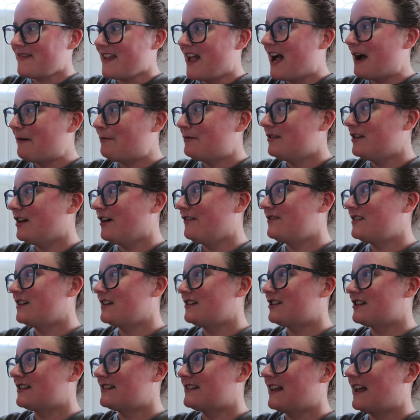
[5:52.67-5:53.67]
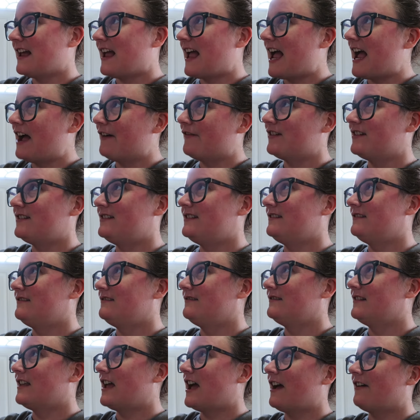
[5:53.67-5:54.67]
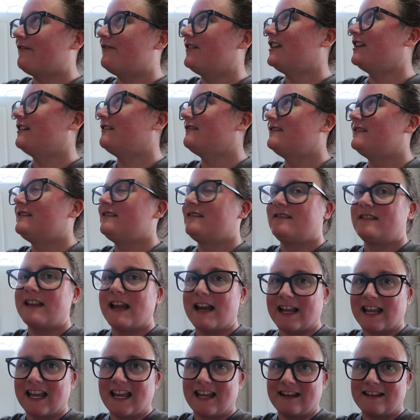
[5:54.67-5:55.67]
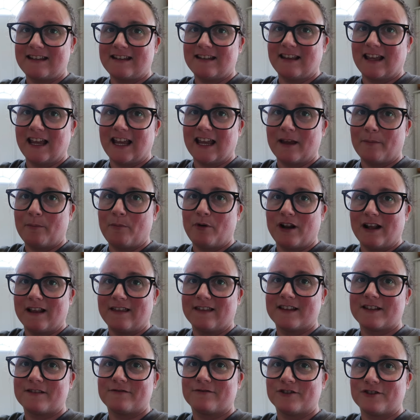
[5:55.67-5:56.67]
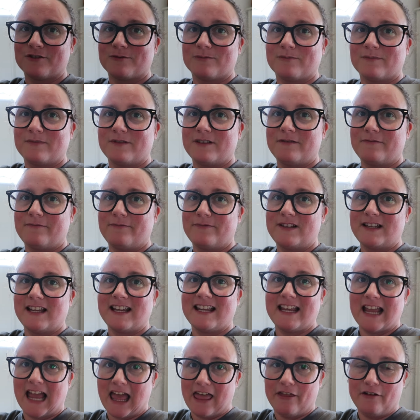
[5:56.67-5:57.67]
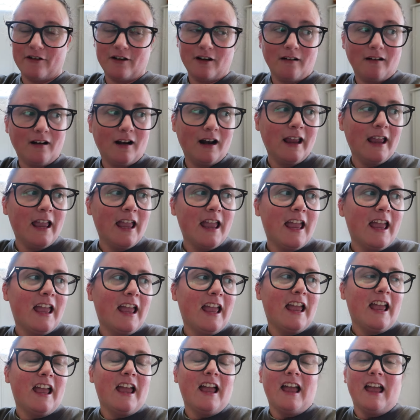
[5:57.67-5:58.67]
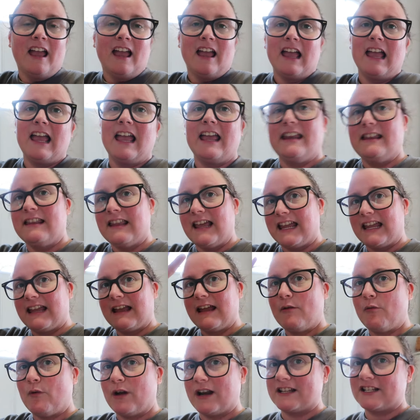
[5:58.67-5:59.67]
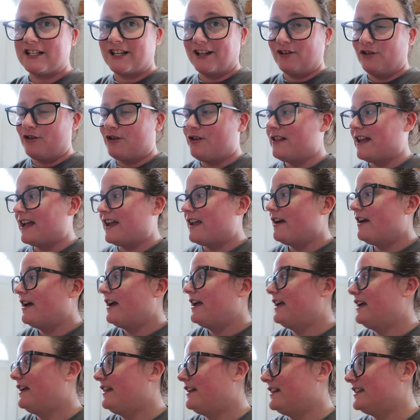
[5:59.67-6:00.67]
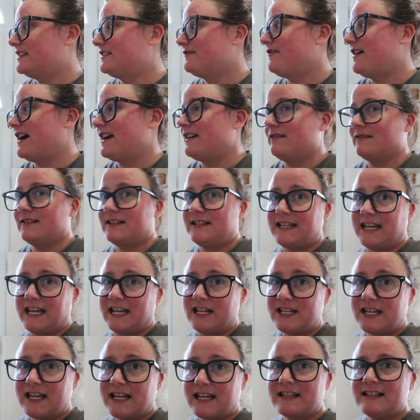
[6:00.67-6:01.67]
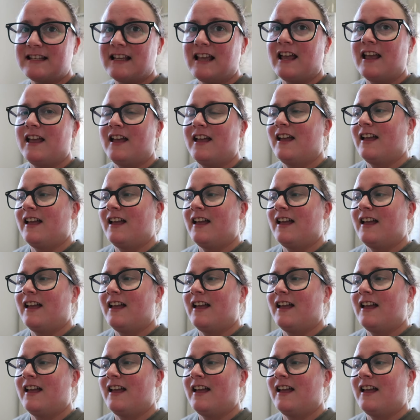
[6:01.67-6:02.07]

I would love to just have a video dedicated to like putting this room together and like what it's gonna look like in its final stages.